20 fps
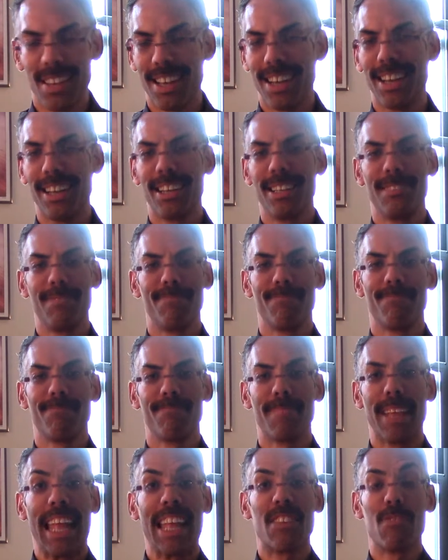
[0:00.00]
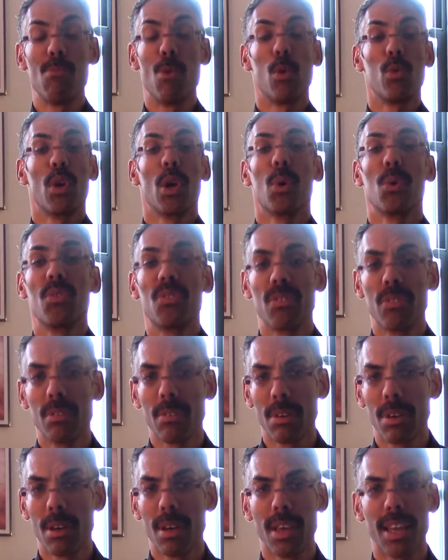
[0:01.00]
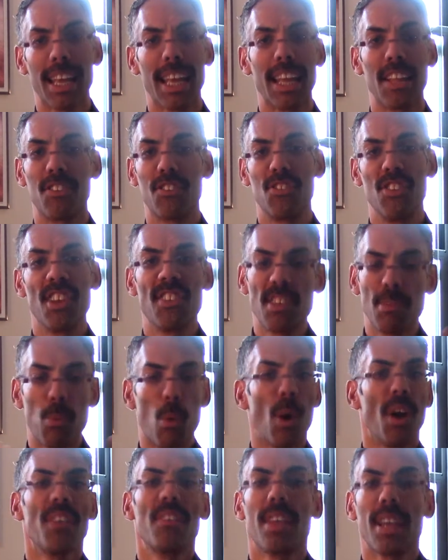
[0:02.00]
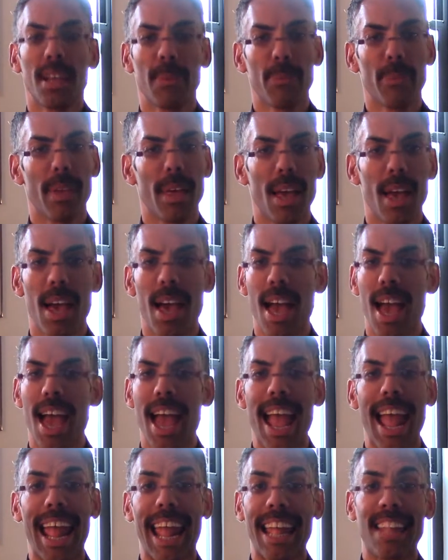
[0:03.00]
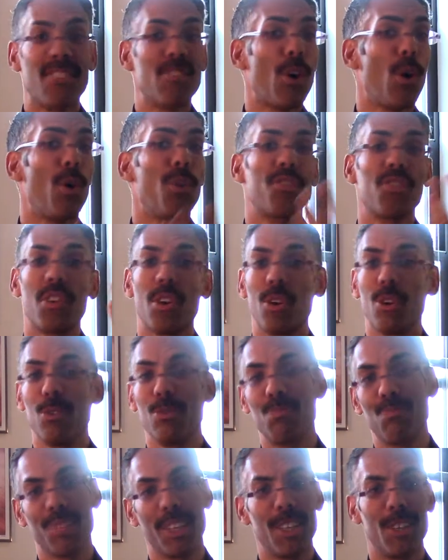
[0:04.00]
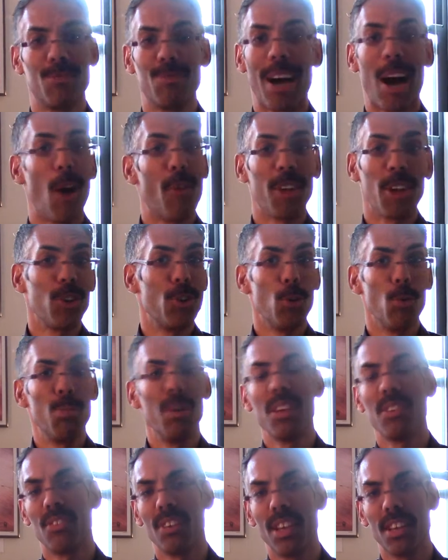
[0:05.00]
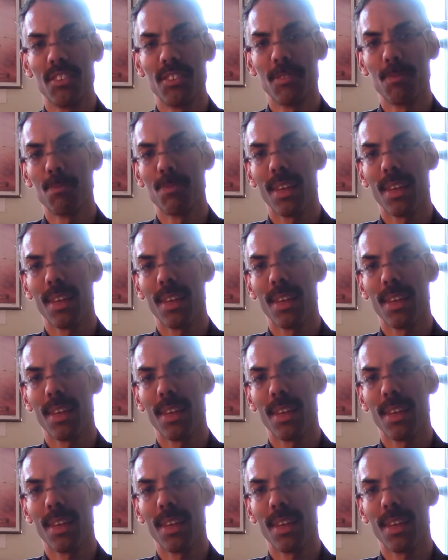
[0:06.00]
Uh, it's morose, it's disappointing, it's also you know, how they do business.